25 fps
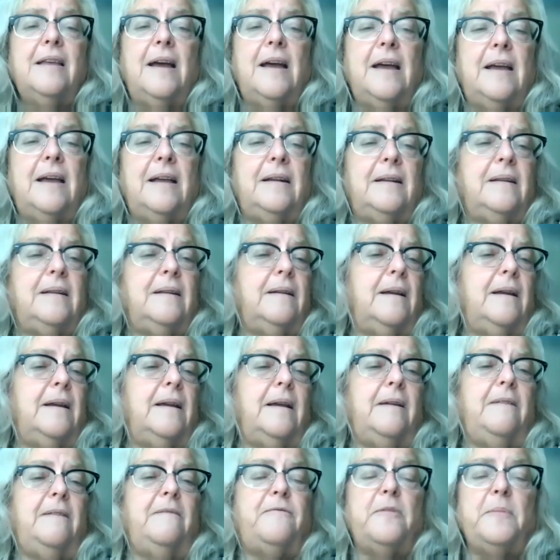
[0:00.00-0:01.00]
and
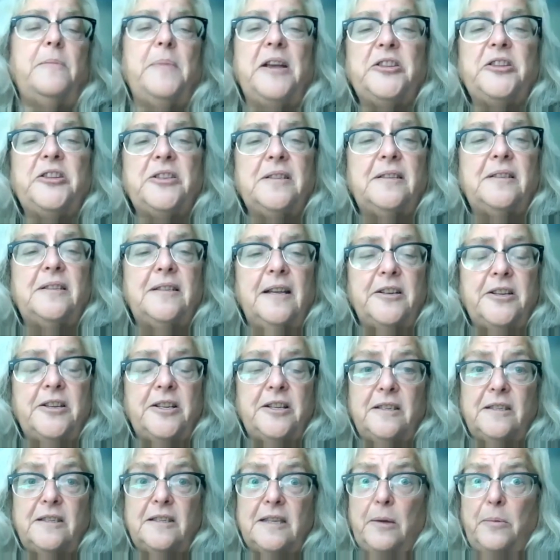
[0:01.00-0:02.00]
information
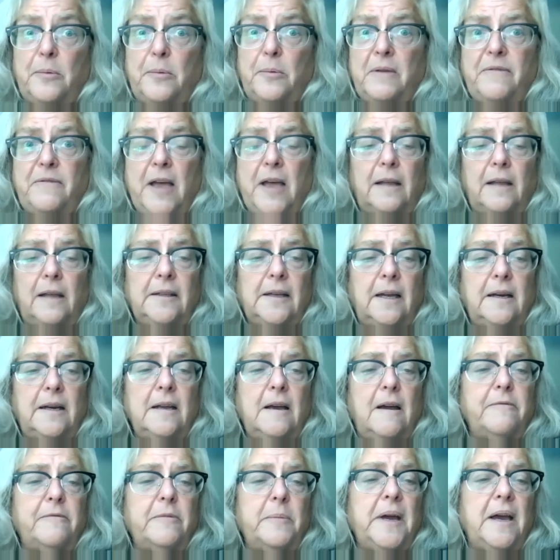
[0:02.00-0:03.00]
sessions that we've held
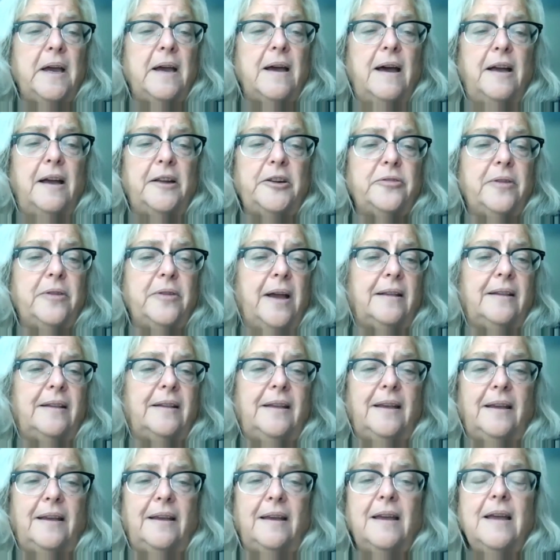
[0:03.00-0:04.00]
on government
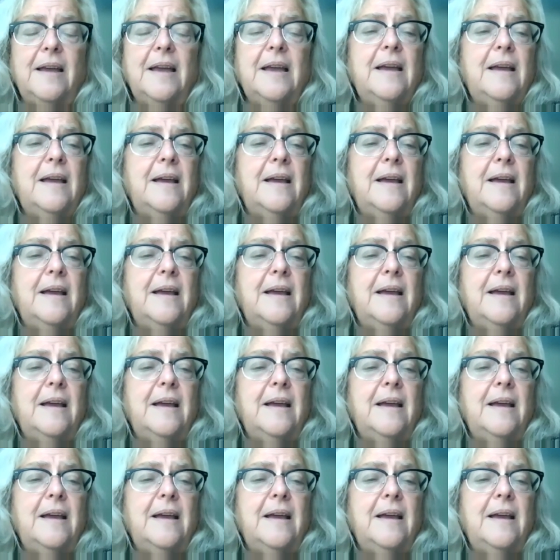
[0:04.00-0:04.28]
contracting.